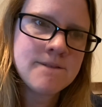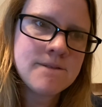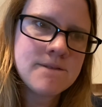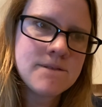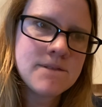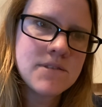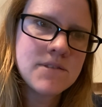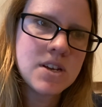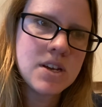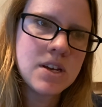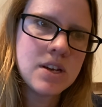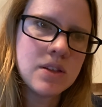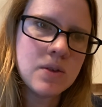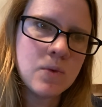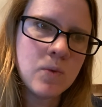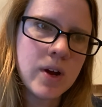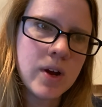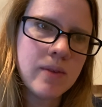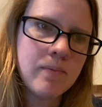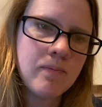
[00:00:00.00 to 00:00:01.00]
Either
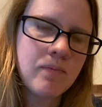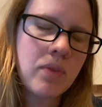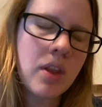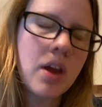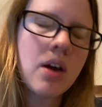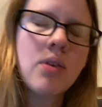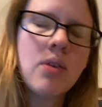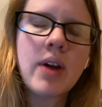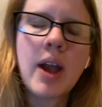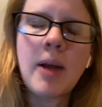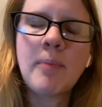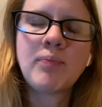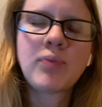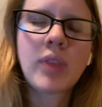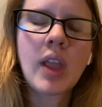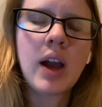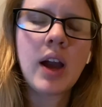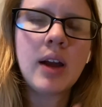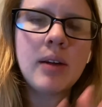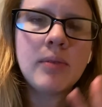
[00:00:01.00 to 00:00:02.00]
way. Okay,
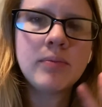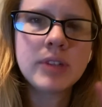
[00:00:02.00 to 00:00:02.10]
I'm